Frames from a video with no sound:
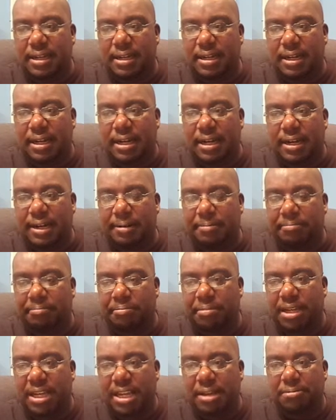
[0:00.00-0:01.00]

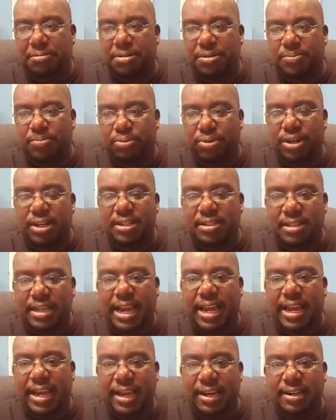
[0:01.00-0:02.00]
um, he was pretty
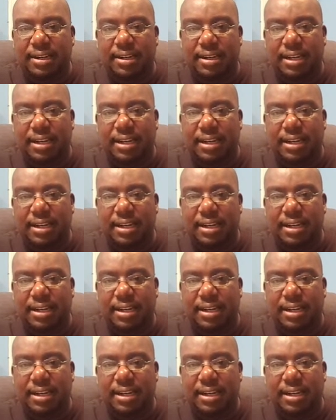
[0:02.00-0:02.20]
sad.